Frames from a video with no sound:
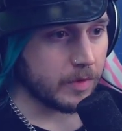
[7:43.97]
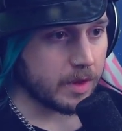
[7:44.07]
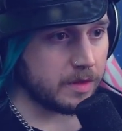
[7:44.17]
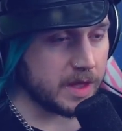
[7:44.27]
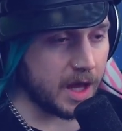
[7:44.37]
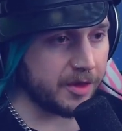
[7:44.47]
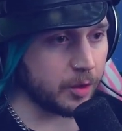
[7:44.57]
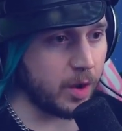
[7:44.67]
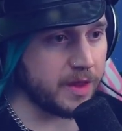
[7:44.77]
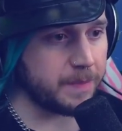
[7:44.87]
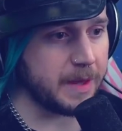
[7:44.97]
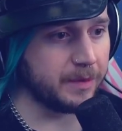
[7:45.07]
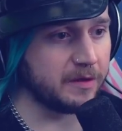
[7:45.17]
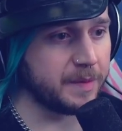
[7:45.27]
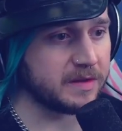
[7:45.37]
The other one that
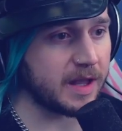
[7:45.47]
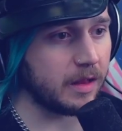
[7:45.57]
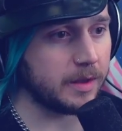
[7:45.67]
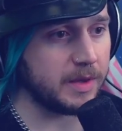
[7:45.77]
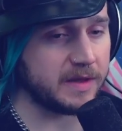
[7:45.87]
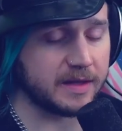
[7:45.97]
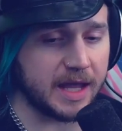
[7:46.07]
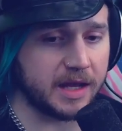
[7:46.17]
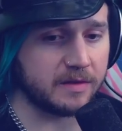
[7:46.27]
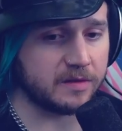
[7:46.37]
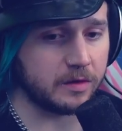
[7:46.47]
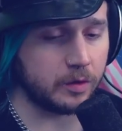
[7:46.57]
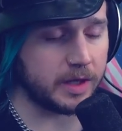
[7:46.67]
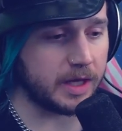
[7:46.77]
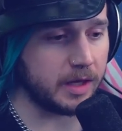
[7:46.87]
people have been telling me to get
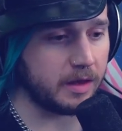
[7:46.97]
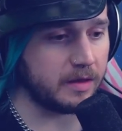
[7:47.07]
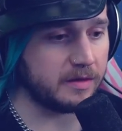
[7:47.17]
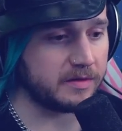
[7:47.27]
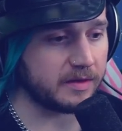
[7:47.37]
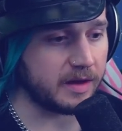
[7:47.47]
into is,